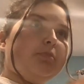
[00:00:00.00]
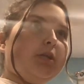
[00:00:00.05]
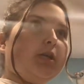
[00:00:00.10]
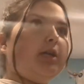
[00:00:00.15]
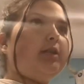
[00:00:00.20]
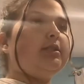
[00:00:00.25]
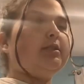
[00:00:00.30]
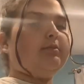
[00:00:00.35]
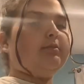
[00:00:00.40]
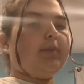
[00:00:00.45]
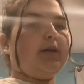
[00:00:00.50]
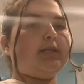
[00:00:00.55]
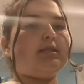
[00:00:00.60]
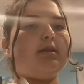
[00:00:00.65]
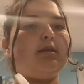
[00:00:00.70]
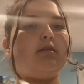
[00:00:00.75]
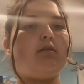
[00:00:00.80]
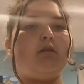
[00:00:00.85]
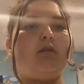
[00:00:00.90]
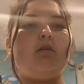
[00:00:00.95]
customize
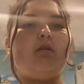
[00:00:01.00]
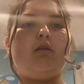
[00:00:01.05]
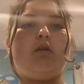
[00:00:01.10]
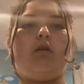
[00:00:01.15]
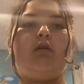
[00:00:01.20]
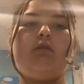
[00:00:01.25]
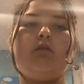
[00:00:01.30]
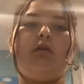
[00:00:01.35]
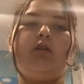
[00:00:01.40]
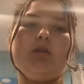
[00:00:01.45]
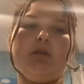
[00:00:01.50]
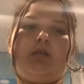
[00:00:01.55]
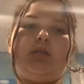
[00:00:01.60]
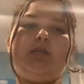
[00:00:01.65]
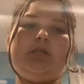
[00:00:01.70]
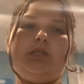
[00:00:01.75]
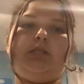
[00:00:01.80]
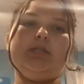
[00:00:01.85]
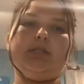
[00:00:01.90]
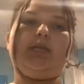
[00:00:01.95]
it,
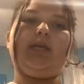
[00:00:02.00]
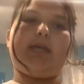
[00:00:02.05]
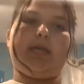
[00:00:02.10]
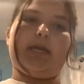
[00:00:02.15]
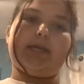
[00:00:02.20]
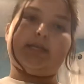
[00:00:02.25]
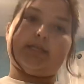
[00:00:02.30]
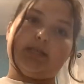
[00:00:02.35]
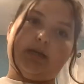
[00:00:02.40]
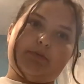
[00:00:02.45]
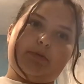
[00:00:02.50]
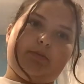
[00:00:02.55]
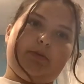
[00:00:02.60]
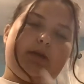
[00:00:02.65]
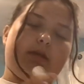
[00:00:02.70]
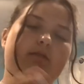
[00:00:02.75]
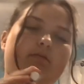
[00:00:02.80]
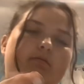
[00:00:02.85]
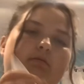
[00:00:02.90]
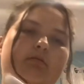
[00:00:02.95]
except the paint.